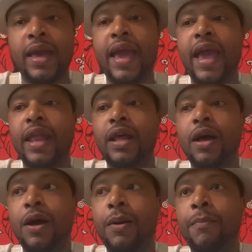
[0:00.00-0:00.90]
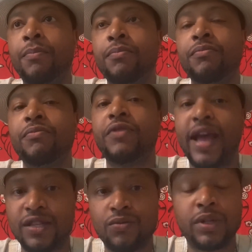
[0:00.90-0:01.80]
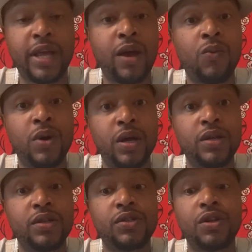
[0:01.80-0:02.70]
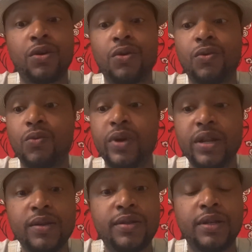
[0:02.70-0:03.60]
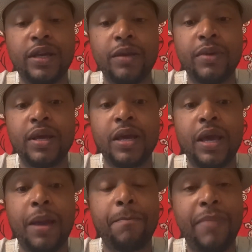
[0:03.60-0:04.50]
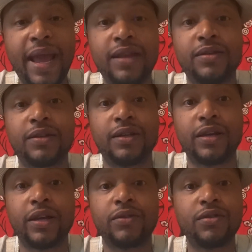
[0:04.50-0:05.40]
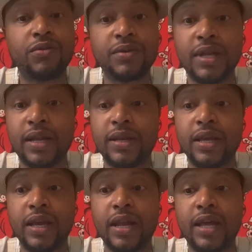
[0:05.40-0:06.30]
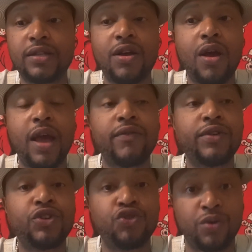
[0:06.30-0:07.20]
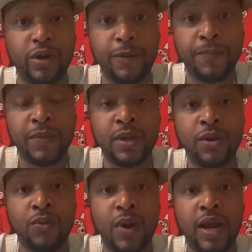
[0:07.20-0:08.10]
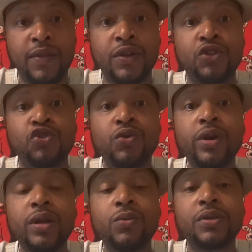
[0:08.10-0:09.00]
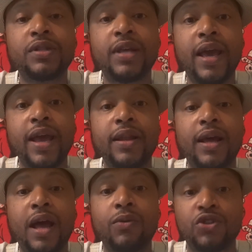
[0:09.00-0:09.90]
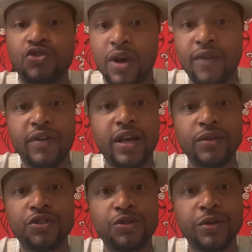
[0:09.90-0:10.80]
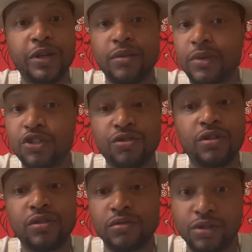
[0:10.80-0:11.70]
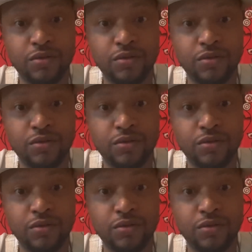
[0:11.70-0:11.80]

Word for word: And um, that's what that was. So went to sleep. And basically, as soon as I did, I started having the dream. Right? The dream was that I was driving down the street in my truck,